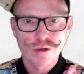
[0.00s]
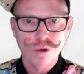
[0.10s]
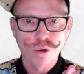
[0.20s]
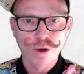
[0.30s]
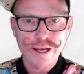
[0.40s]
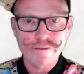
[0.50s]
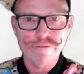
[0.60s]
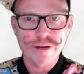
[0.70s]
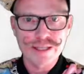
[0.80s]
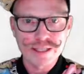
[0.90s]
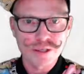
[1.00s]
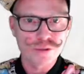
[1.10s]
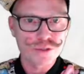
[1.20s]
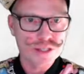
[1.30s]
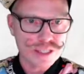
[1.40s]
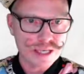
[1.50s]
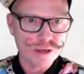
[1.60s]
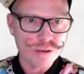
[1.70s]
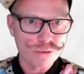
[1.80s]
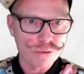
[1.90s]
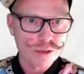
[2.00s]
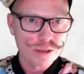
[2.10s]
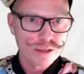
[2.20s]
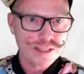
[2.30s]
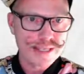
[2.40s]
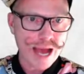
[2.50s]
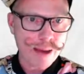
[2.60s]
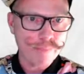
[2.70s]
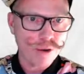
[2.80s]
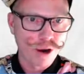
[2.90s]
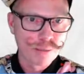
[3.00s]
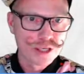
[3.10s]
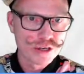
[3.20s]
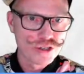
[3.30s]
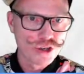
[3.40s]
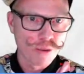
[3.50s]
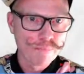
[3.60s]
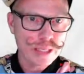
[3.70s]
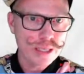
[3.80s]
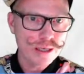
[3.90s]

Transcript: or every little single scab on a zombie.